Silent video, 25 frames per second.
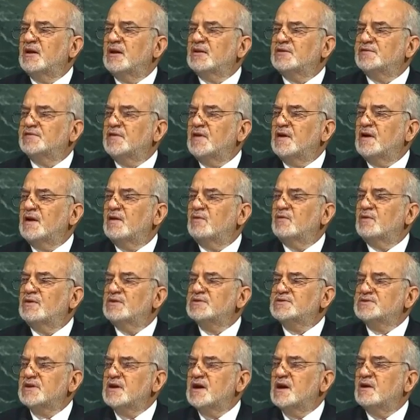
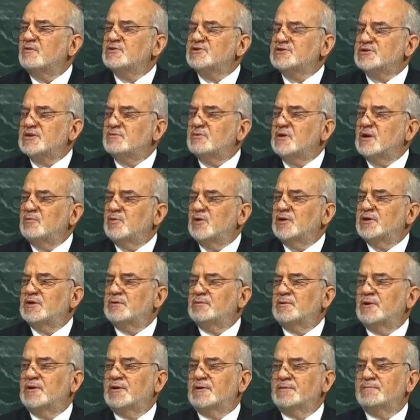to
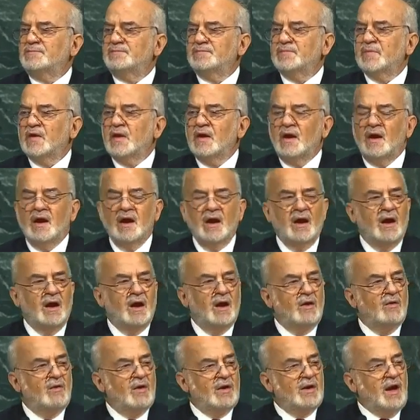freeing our
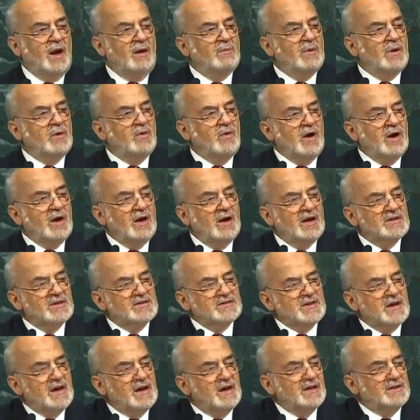society from the
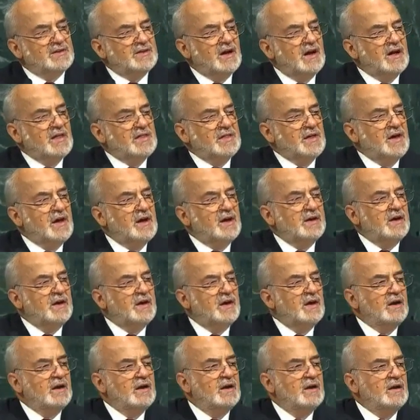culture of
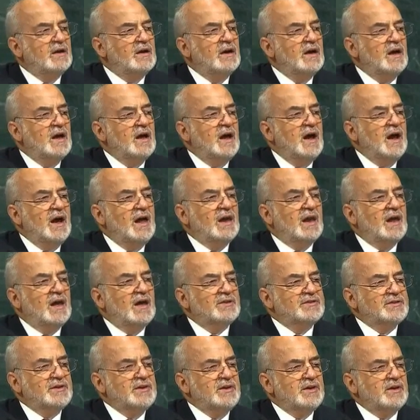hatred
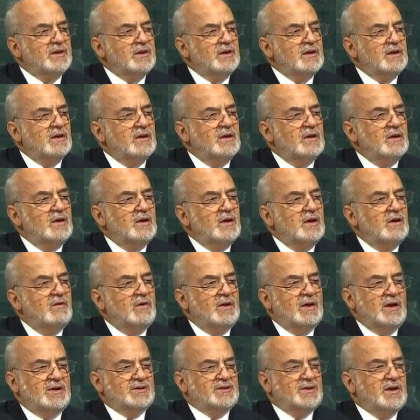and
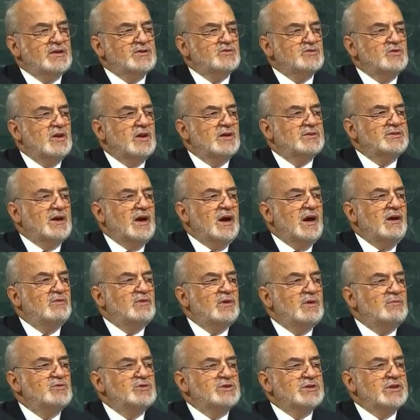murder,
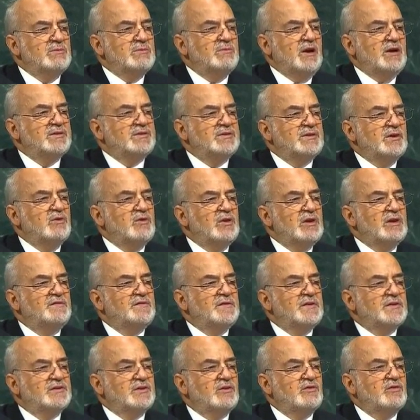which was